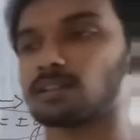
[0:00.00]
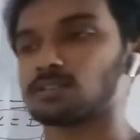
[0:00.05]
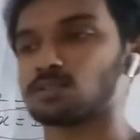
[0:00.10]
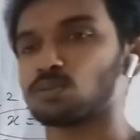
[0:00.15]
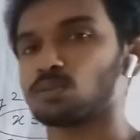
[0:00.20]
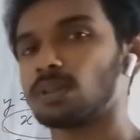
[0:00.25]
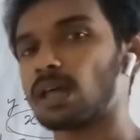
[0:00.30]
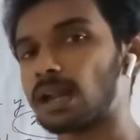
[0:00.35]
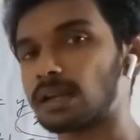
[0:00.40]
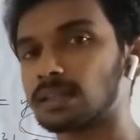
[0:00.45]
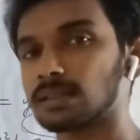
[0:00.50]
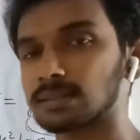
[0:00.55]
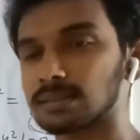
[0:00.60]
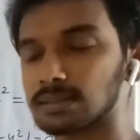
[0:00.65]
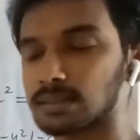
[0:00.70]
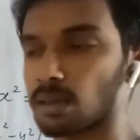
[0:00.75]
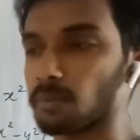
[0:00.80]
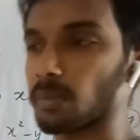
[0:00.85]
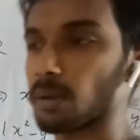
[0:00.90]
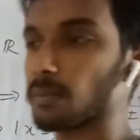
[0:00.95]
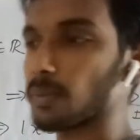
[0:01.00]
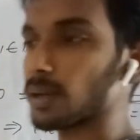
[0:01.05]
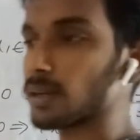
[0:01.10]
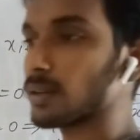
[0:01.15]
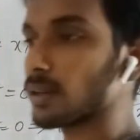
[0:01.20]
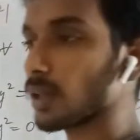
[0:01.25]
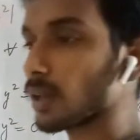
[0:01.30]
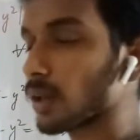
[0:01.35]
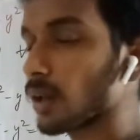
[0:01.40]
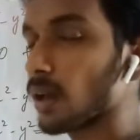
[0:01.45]
else too, that is
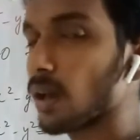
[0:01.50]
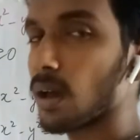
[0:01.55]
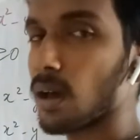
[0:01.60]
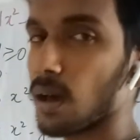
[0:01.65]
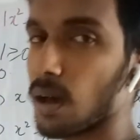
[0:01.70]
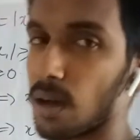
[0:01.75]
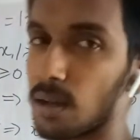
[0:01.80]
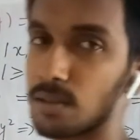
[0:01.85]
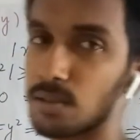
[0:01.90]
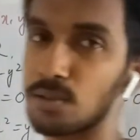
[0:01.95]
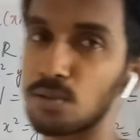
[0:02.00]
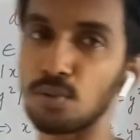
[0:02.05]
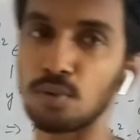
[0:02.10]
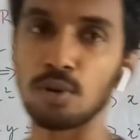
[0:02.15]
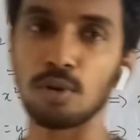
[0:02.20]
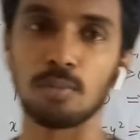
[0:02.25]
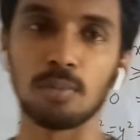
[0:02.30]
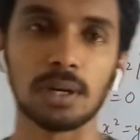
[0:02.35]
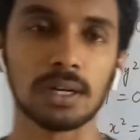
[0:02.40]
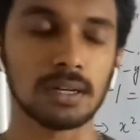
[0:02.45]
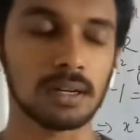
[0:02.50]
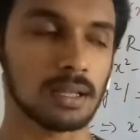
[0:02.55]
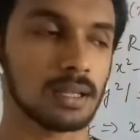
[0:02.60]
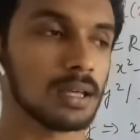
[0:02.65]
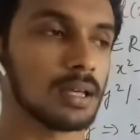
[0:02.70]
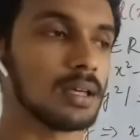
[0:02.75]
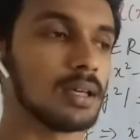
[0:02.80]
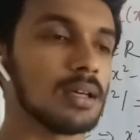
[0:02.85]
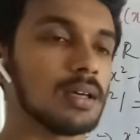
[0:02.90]
semi-metric or pseudo-metric.